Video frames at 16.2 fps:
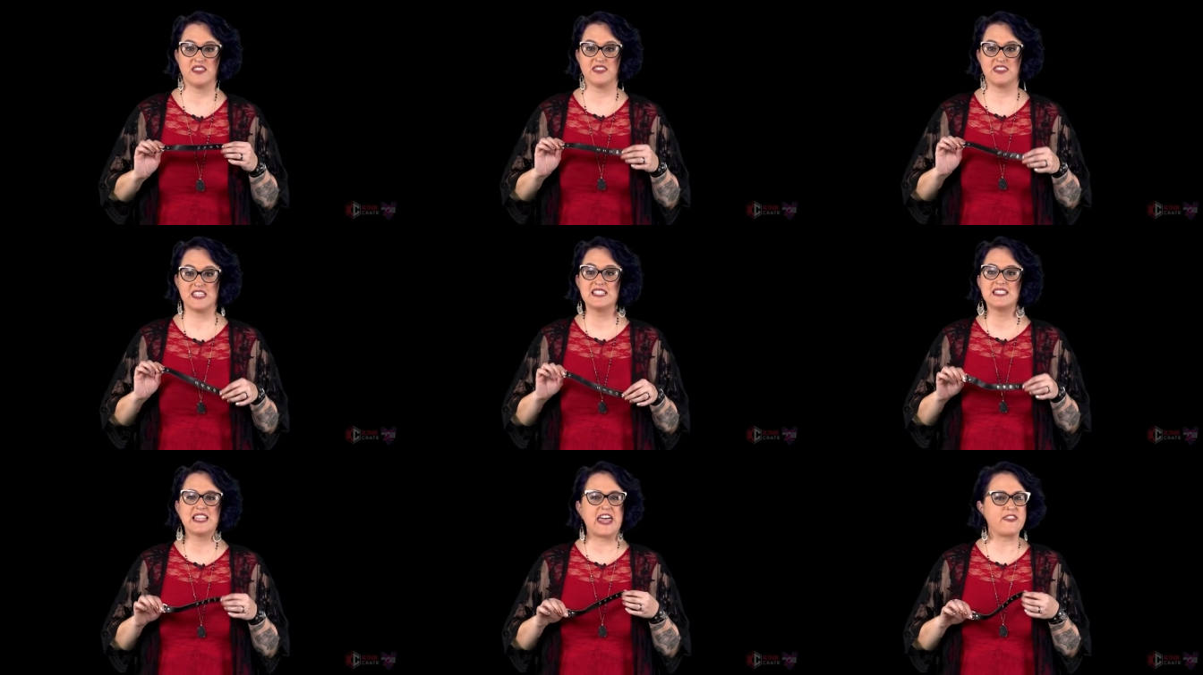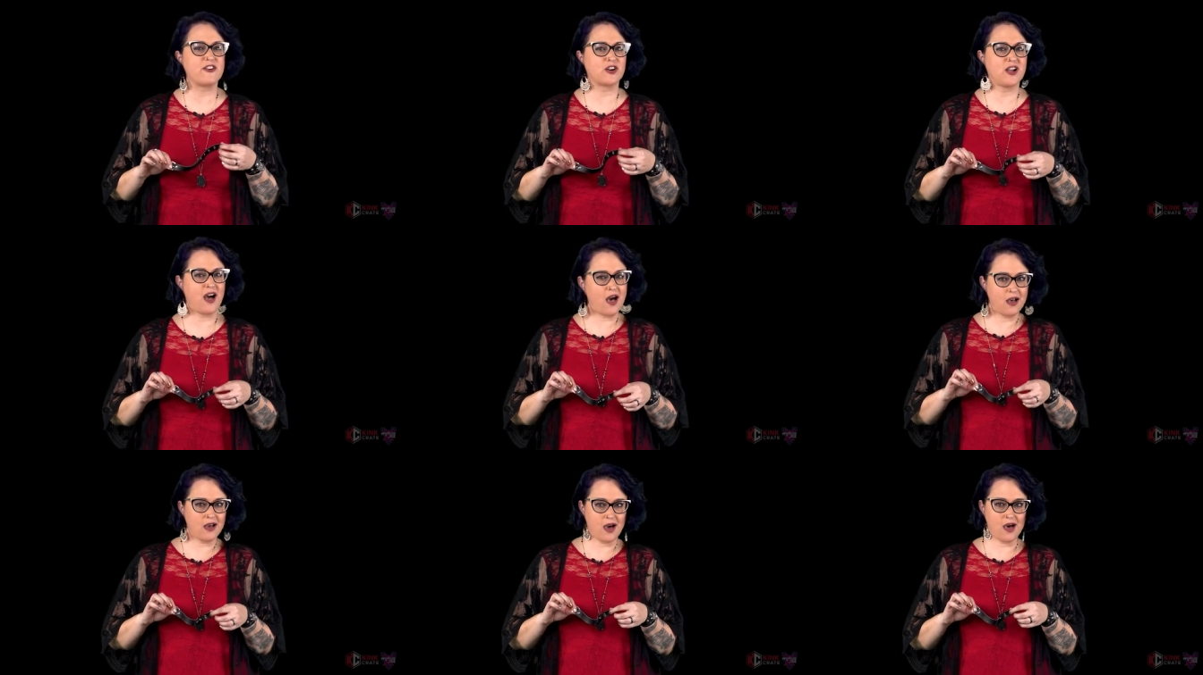This leather
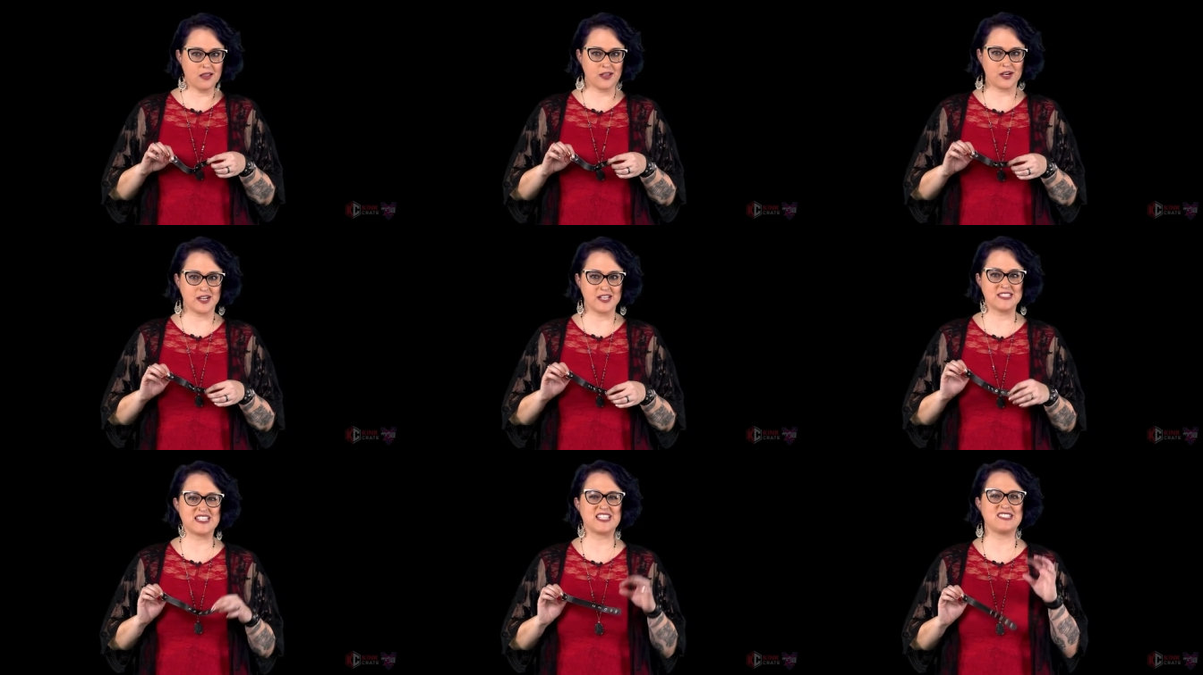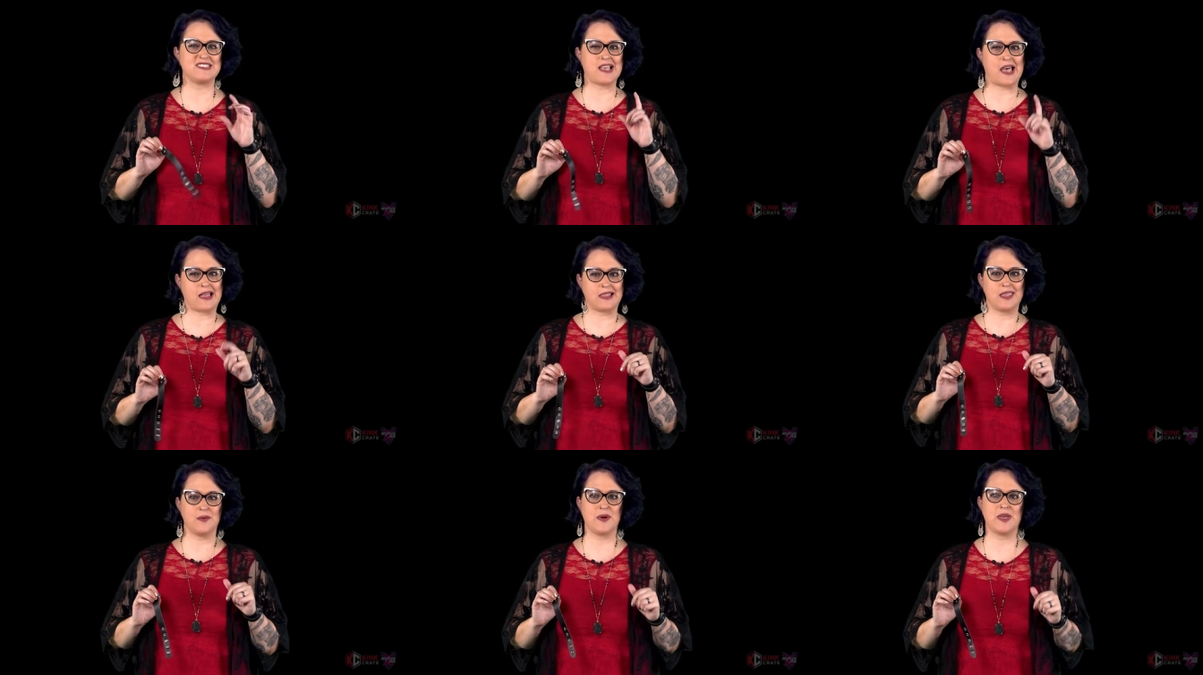cock collar is
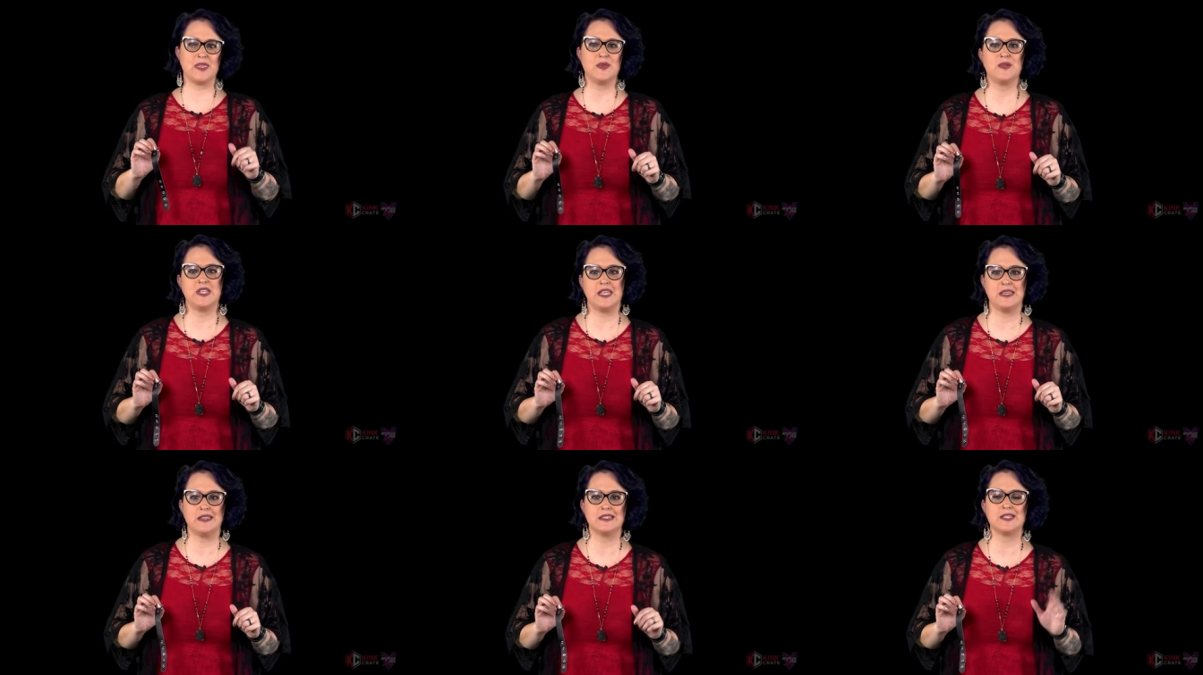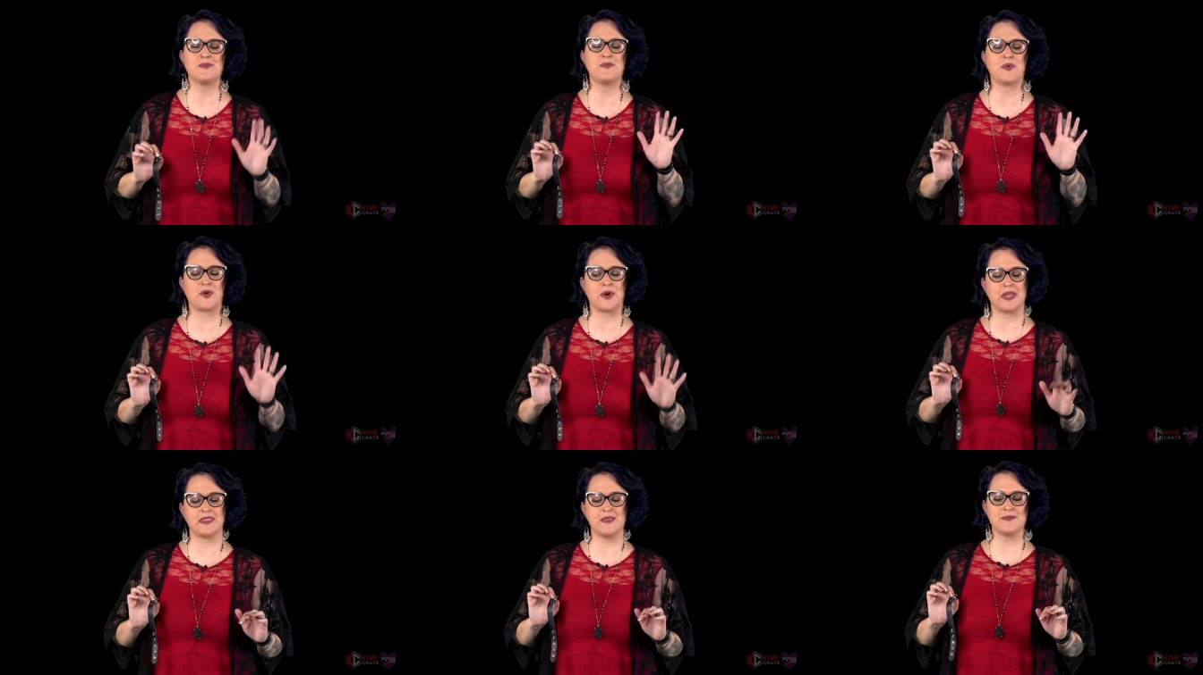exactly what you need to
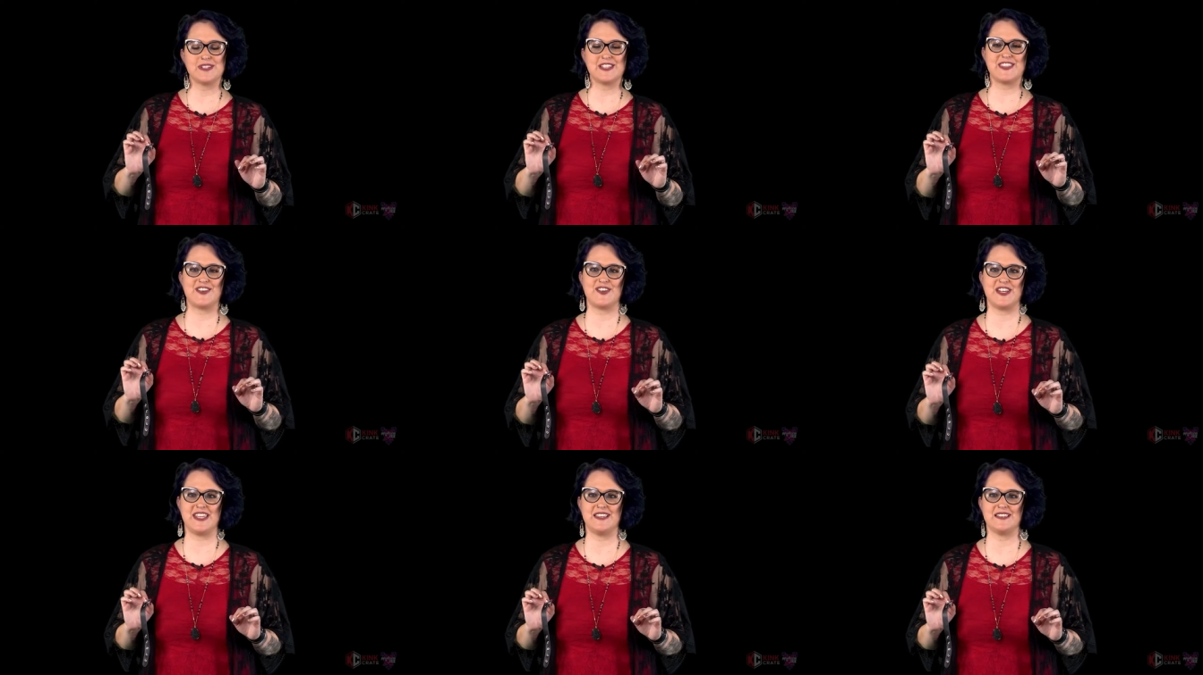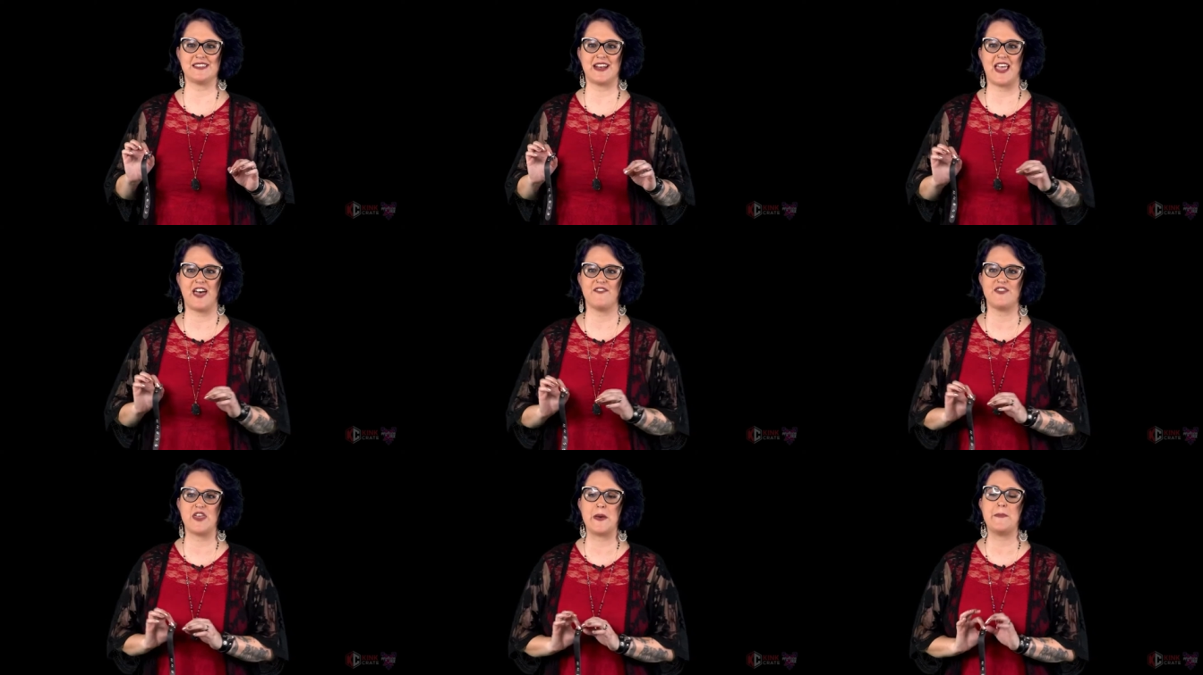bring them to their knees and
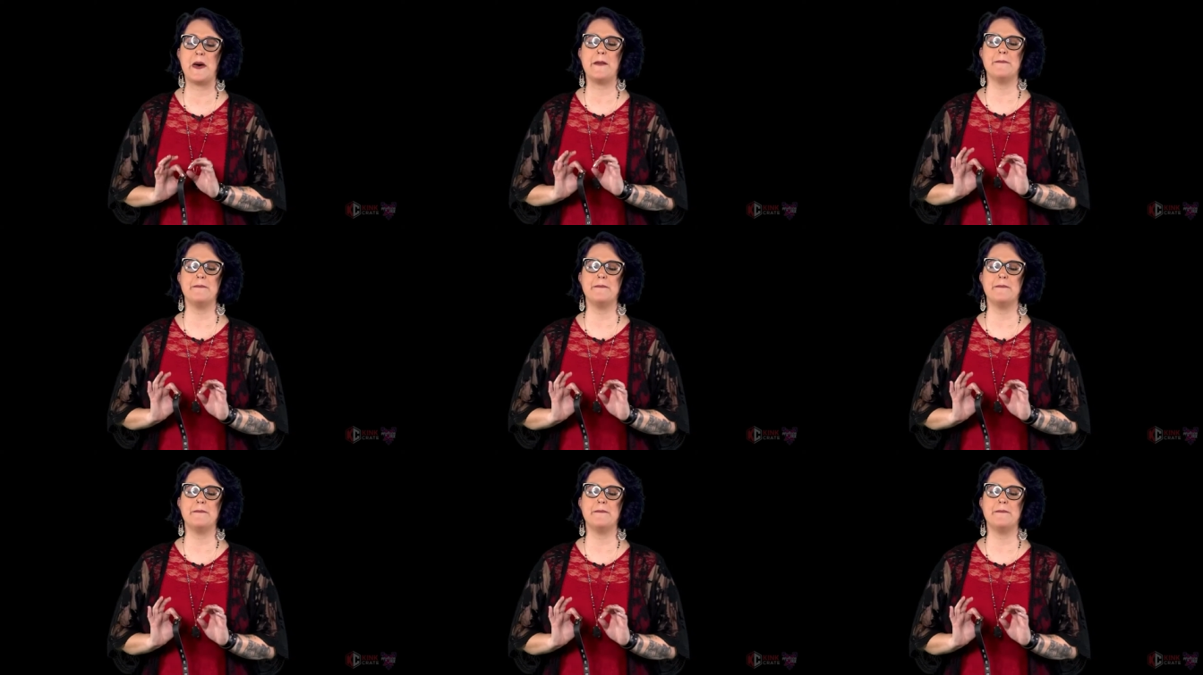have them